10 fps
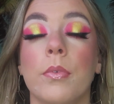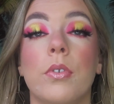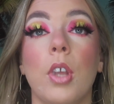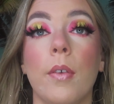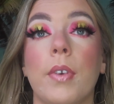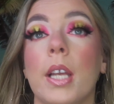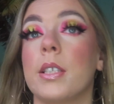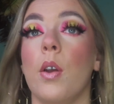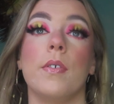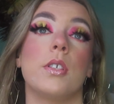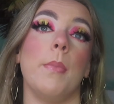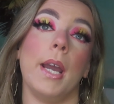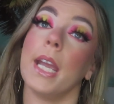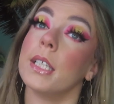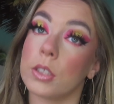don't forget to go over to my
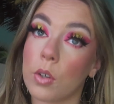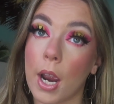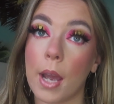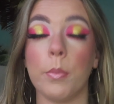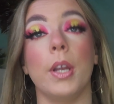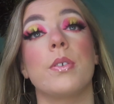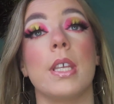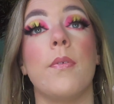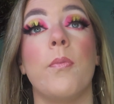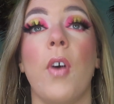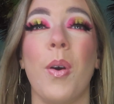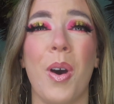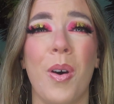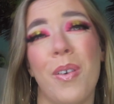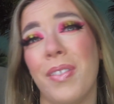Instagram where you'll see the
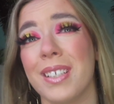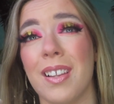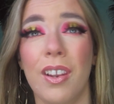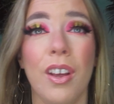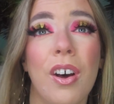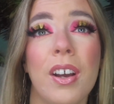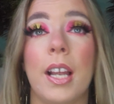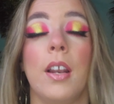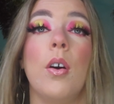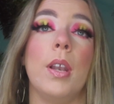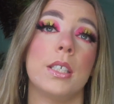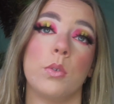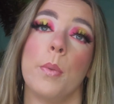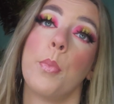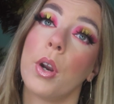photo of this look and I'll list all
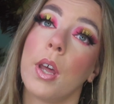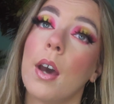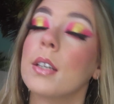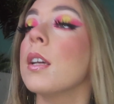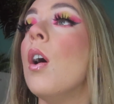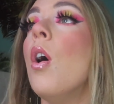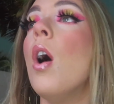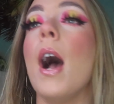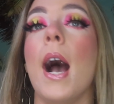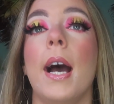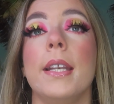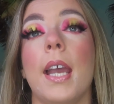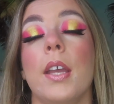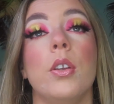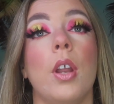the products. And yeah,
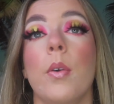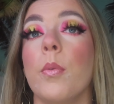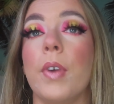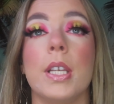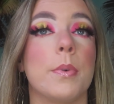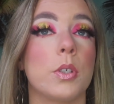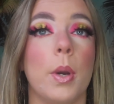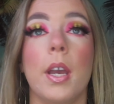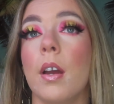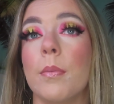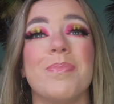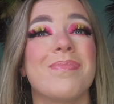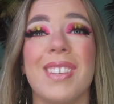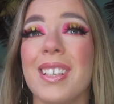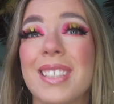you know, Facebook, Twitter,
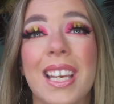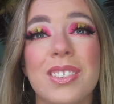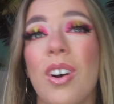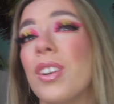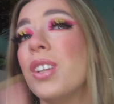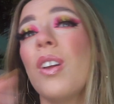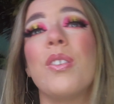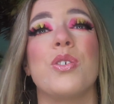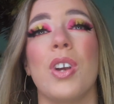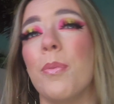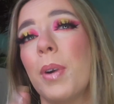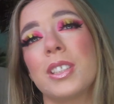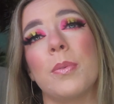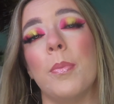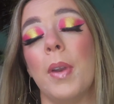TikTok, you know the drill, brush
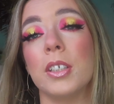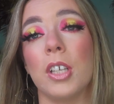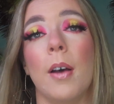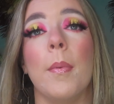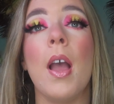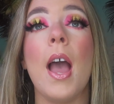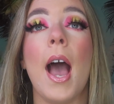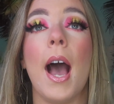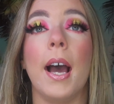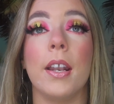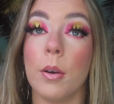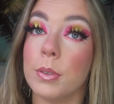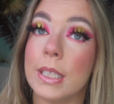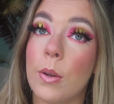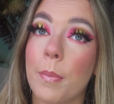up and blush up. And I will
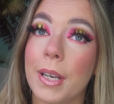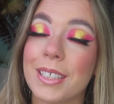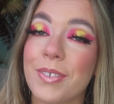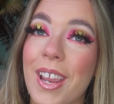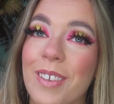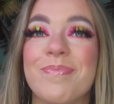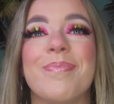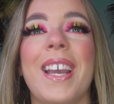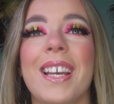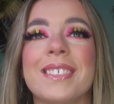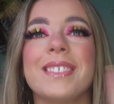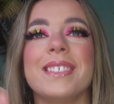see you in my next video. Bye guys.